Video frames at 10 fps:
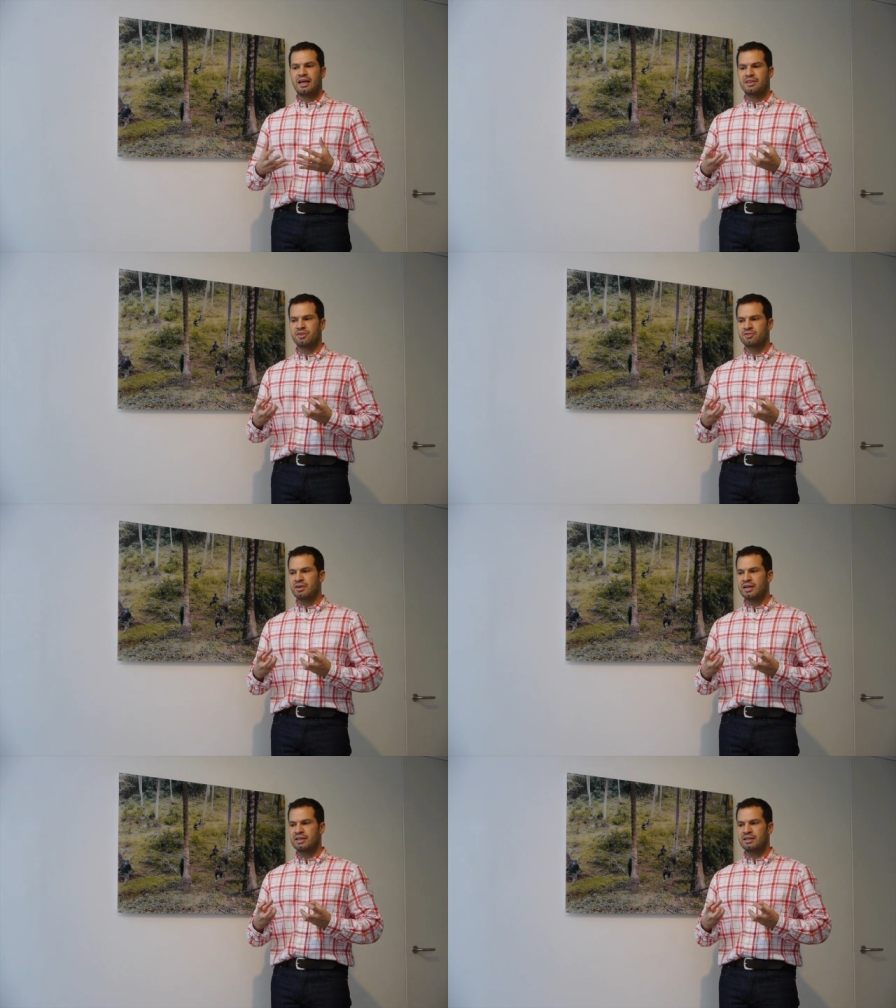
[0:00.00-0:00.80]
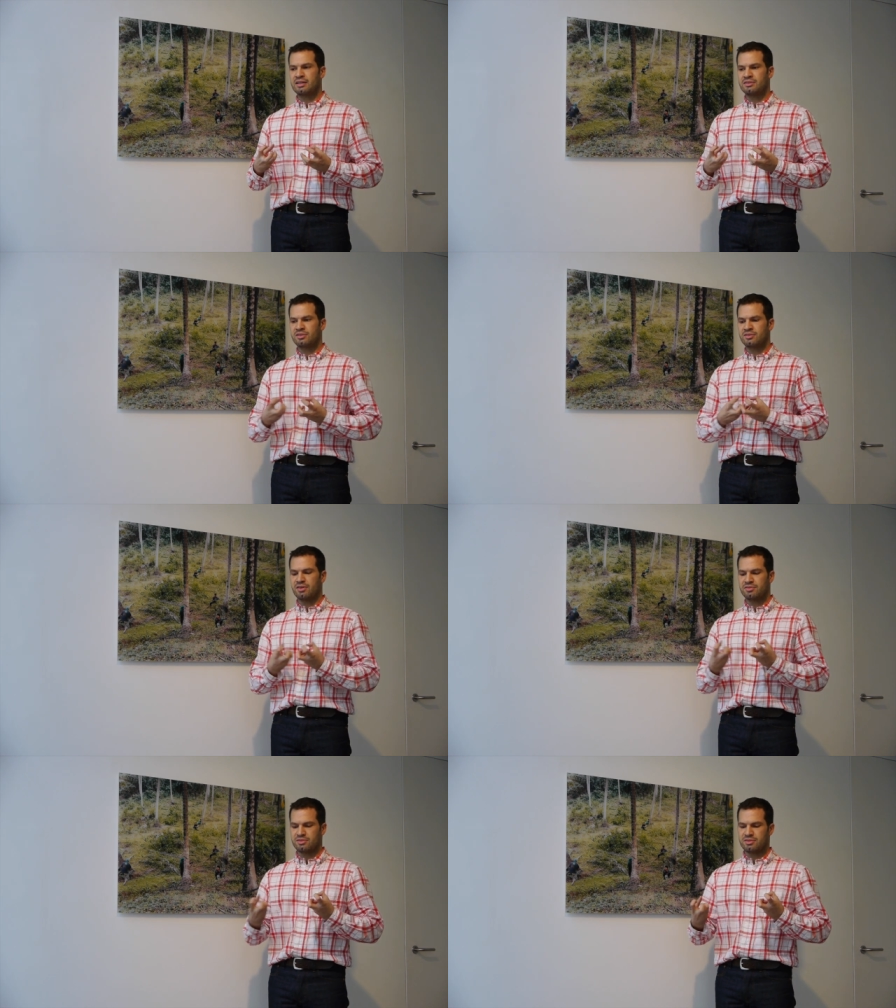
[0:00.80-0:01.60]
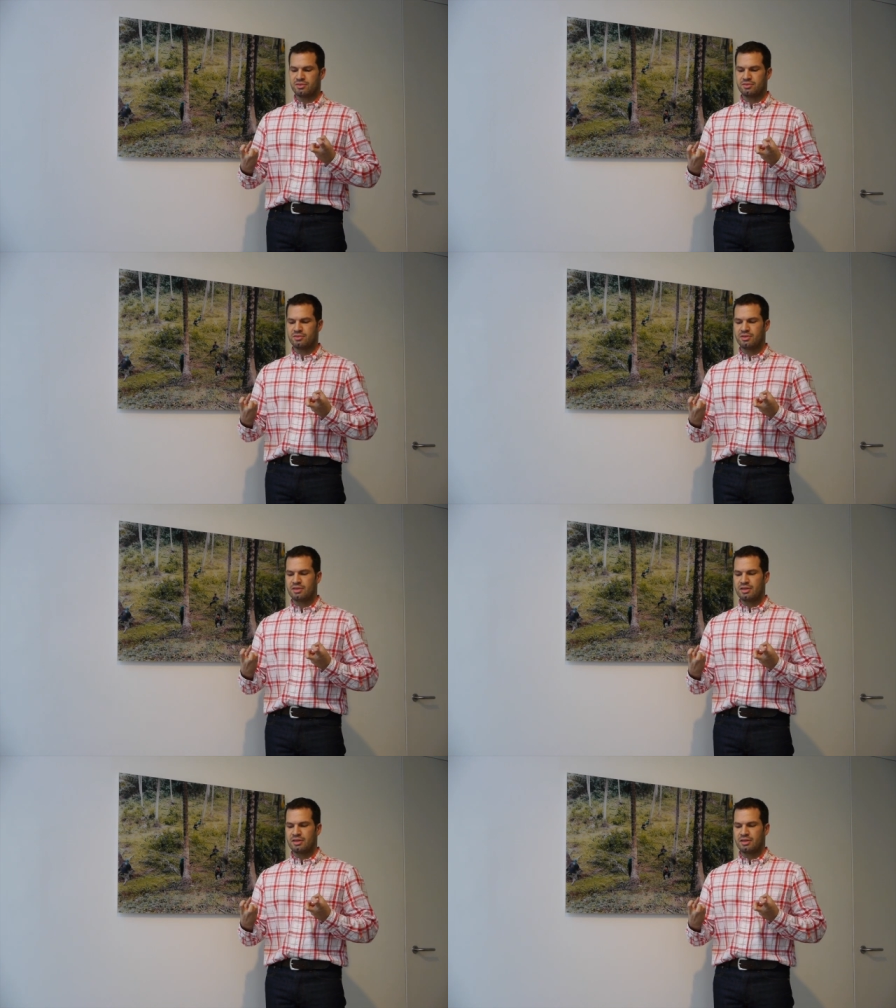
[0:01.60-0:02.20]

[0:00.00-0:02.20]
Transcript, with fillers: And the grain dissolves into